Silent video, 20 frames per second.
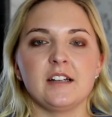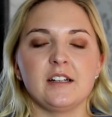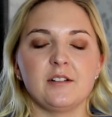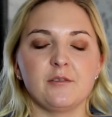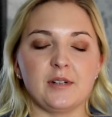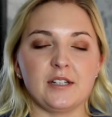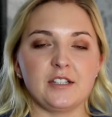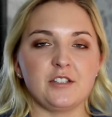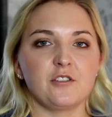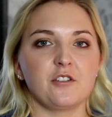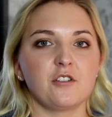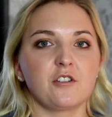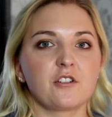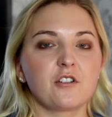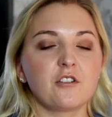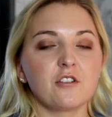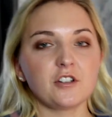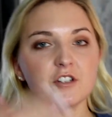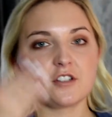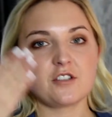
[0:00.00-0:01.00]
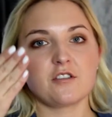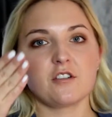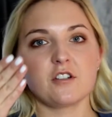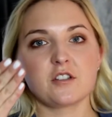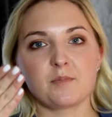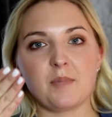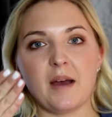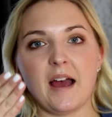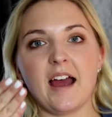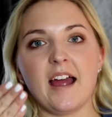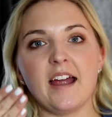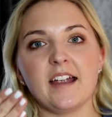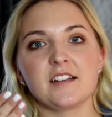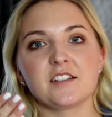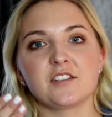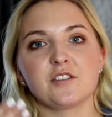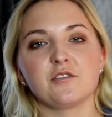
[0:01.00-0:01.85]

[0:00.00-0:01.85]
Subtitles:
when your cortisol spikes,